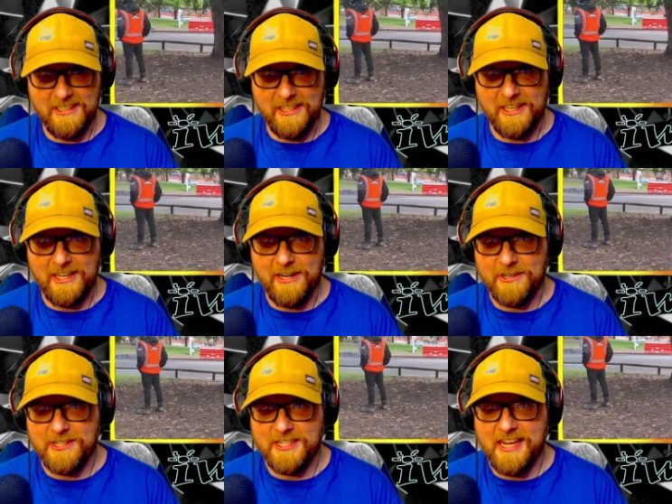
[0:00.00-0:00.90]
You can hear
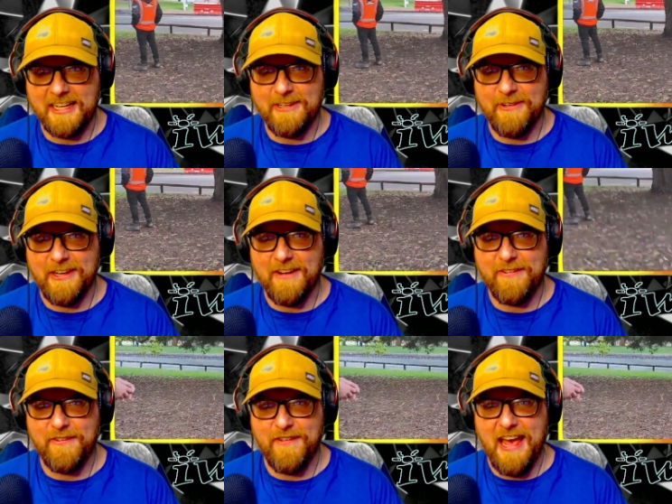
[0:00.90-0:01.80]
it just echoing
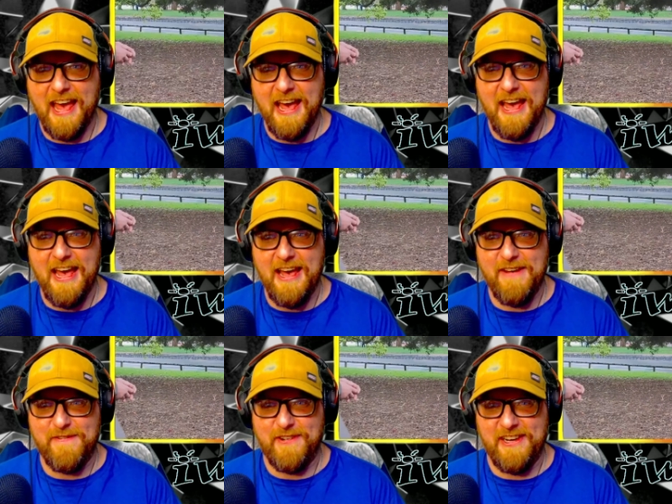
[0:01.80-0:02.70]
off of
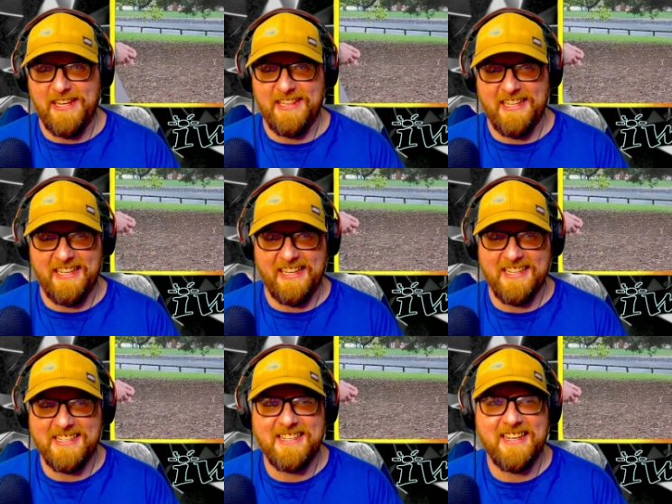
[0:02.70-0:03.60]
everything in
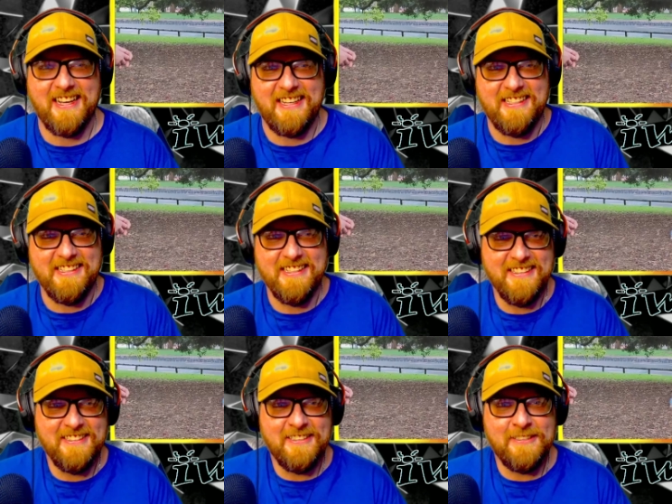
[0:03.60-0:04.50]
sight.
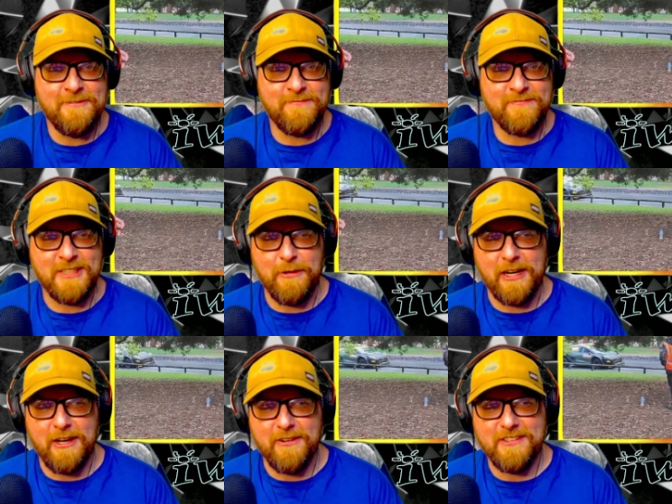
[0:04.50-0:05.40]
Here we
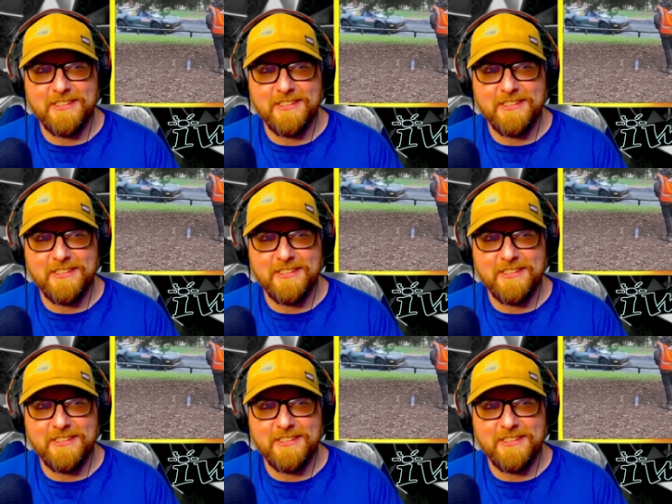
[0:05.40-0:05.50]
go.